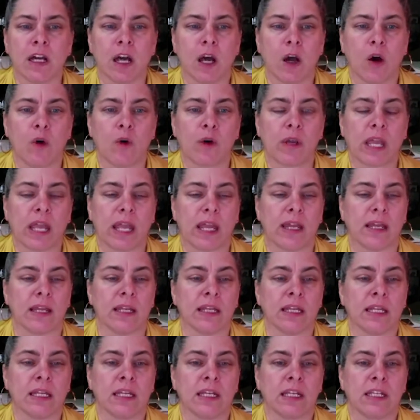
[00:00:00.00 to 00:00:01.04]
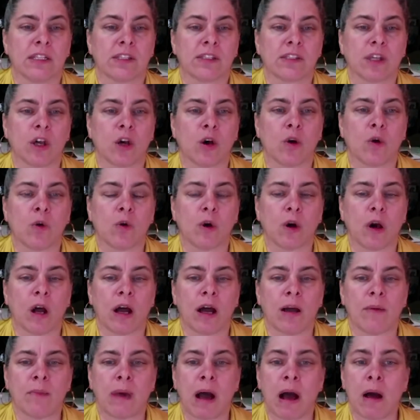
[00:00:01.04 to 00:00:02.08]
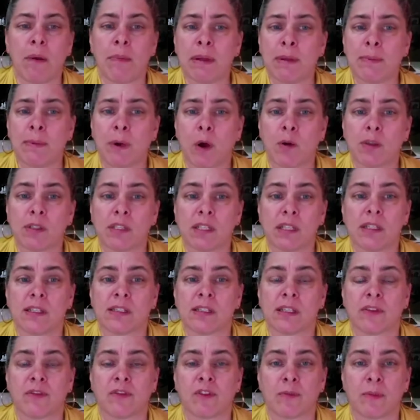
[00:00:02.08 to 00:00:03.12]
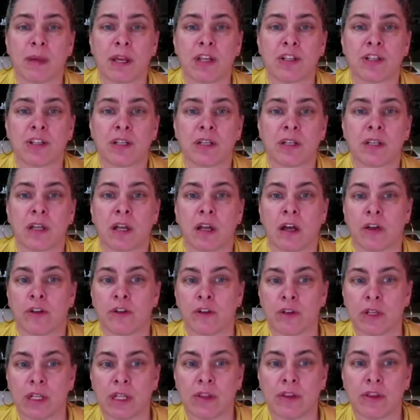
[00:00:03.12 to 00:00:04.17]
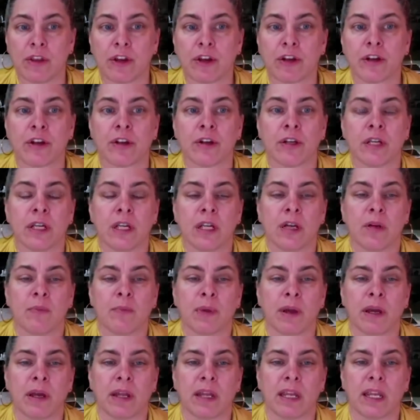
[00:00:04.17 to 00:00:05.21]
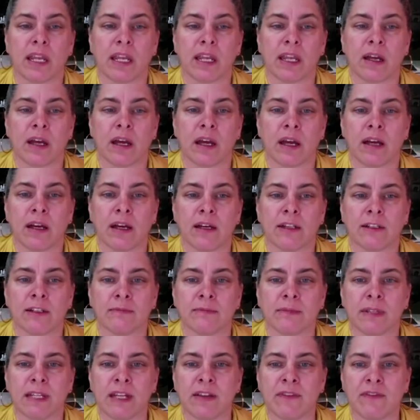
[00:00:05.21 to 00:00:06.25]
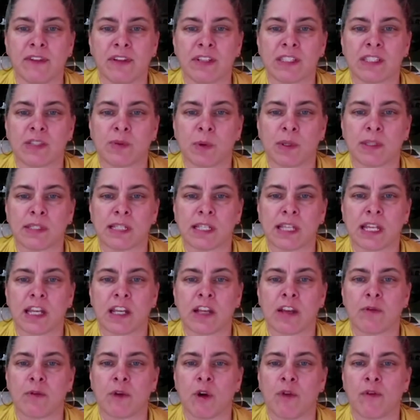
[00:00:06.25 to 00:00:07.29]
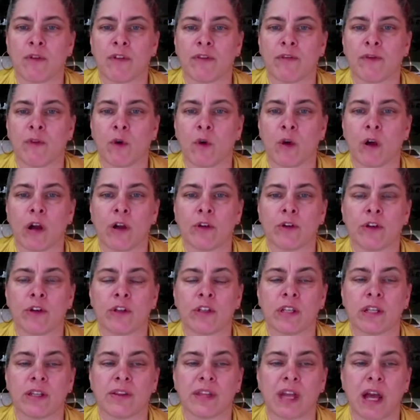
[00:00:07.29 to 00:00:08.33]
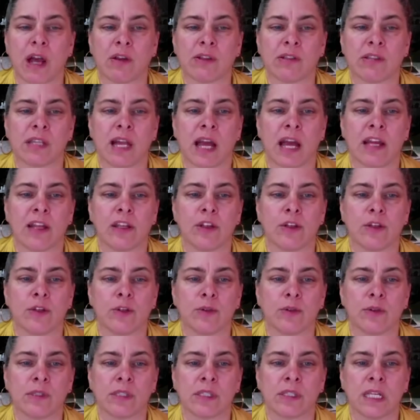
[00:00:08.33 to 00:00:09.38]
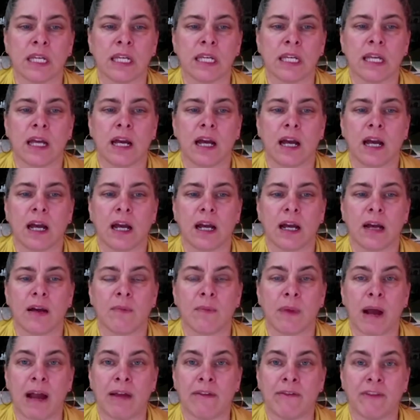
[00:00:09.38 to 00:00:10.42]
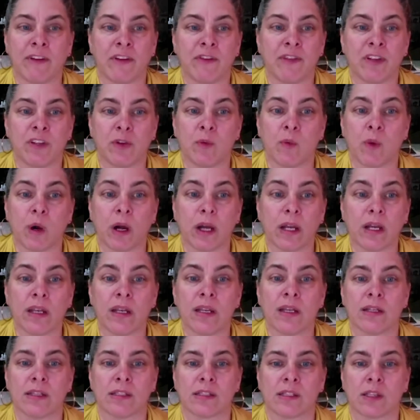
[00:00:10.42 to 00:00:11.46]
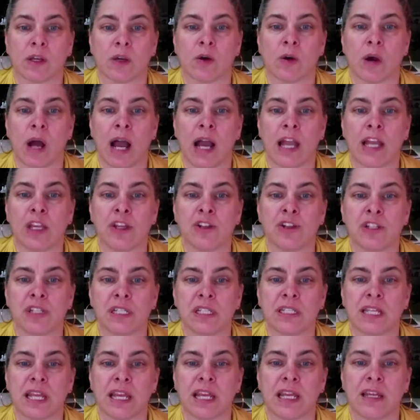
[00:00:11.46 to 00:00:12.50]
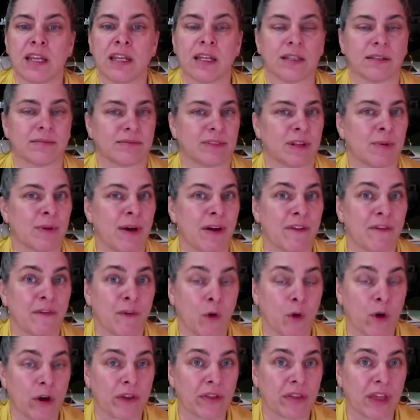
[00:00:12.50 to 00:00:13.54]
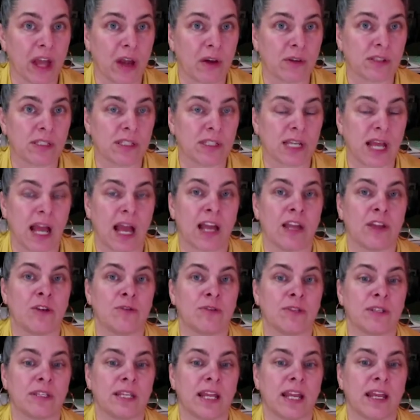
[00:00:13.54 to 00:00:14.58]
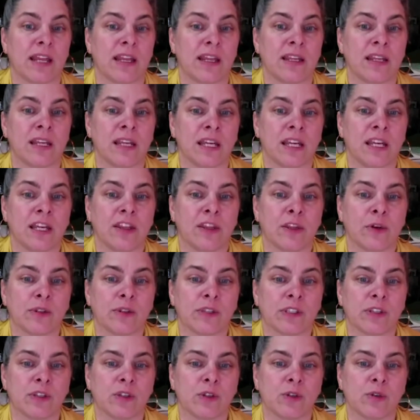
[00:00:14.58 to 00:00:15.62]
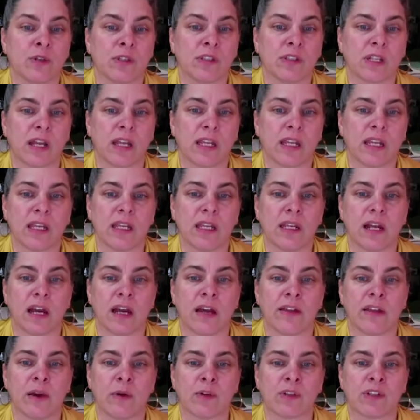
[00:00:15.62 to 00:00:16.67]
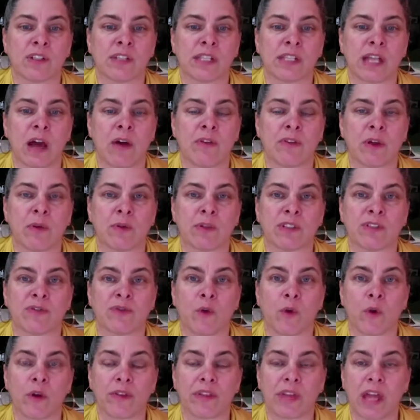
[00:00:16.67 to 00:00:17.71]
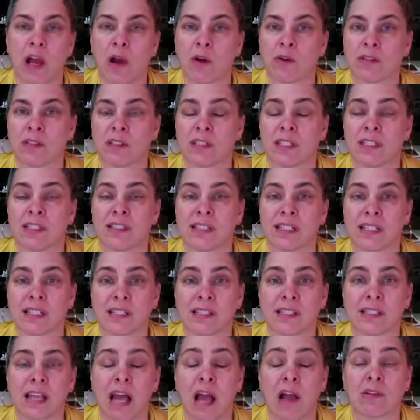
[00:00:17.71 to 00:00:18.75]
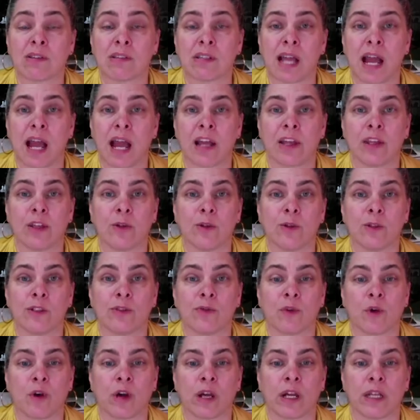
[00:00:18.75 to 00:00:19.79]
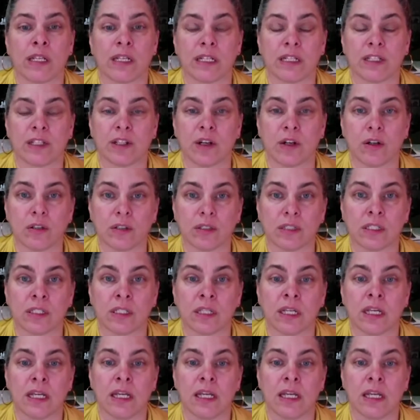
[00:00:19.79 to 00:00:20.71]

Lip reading: Okay, so I'll be posting this information underneath here, but infants, once again, can go from 400 to 1,000 IUs. I'm 51, so I usually take about 4,000 IUs a day. There was a new study that was just out that was 4,000 to 6,000 IUs for an adult